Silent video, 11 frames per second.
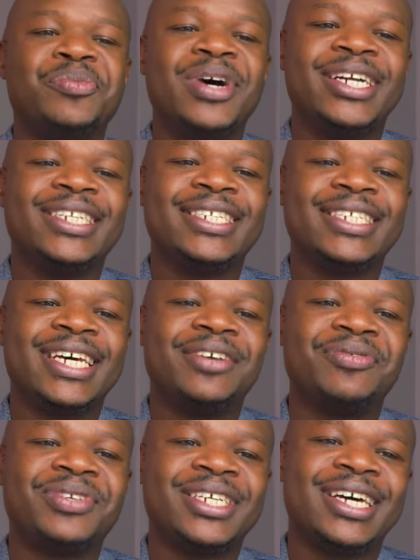But
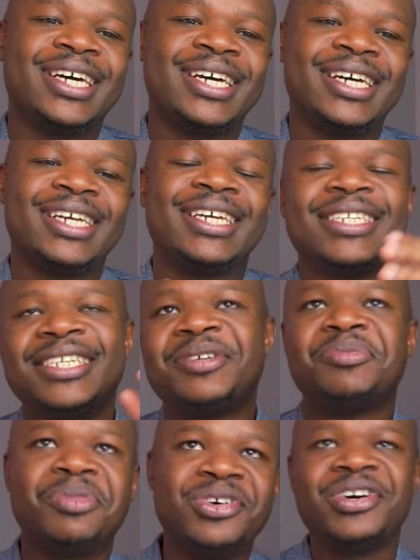after
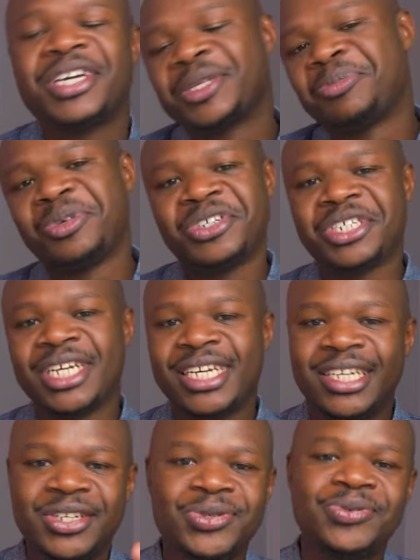getting more exposure
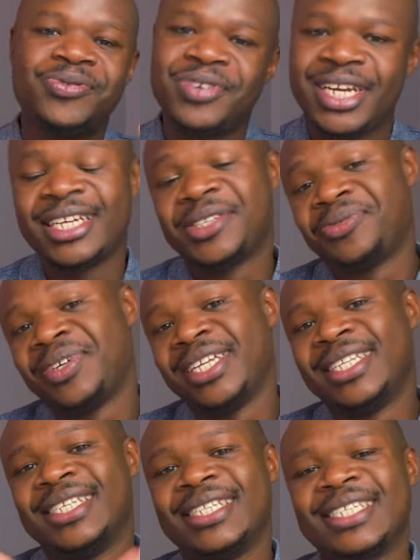into various
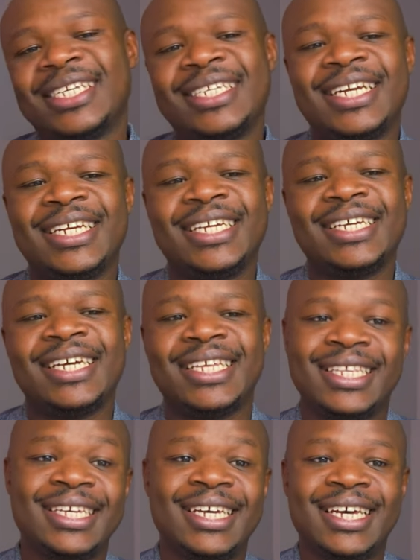fields in surgery, I
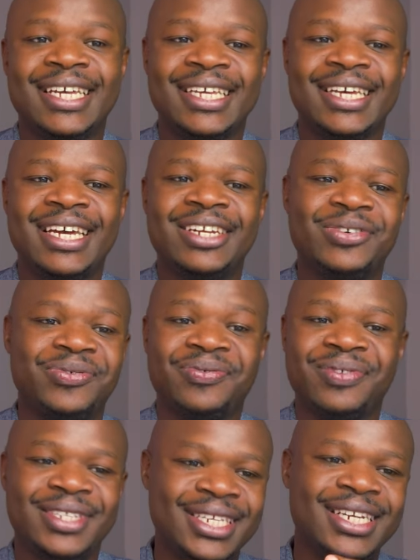think I kind of
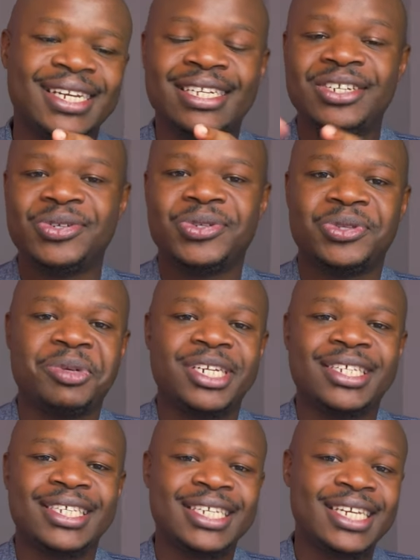settled into
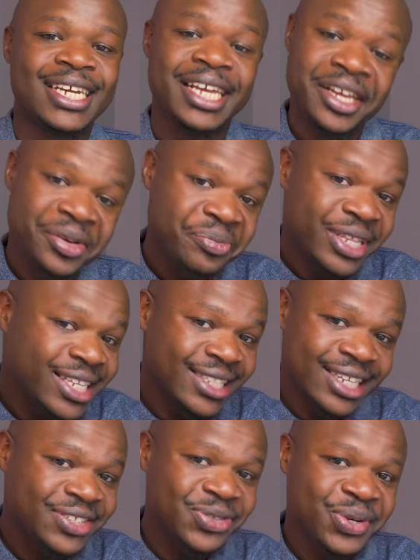orthopedic surgery. But there's
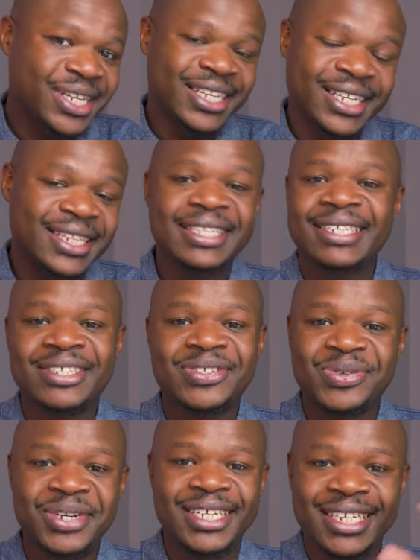a story, there's a
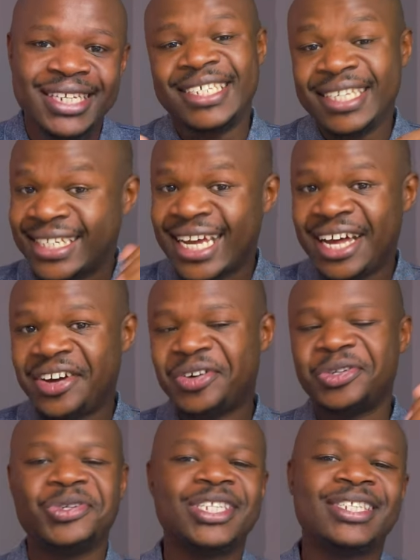story. Just hang
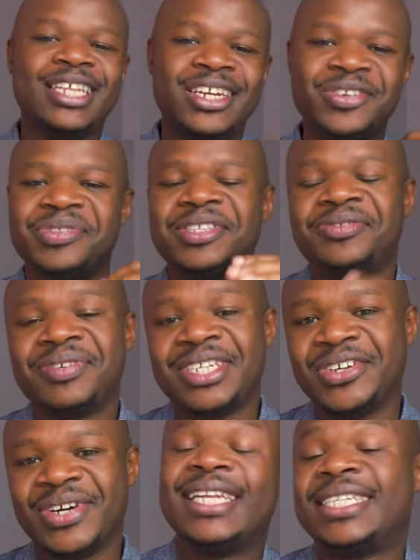on towards the end of this
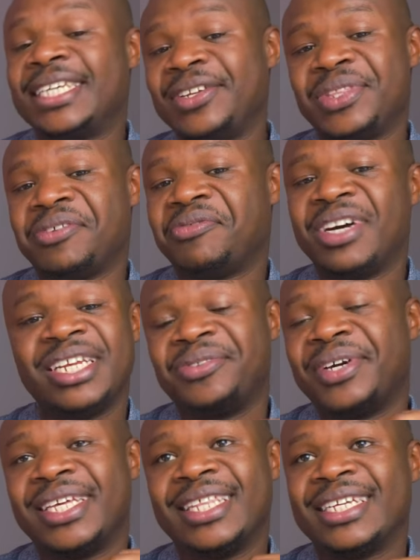video. I'll tell you the funny
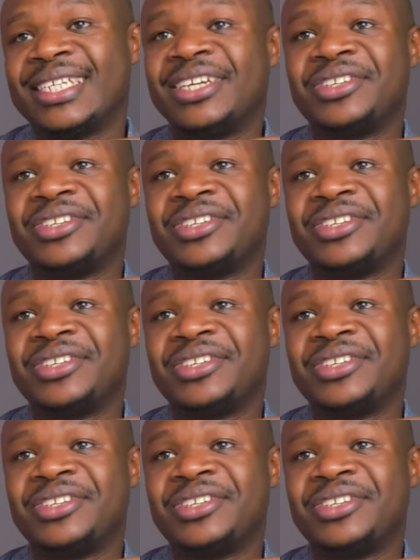way that I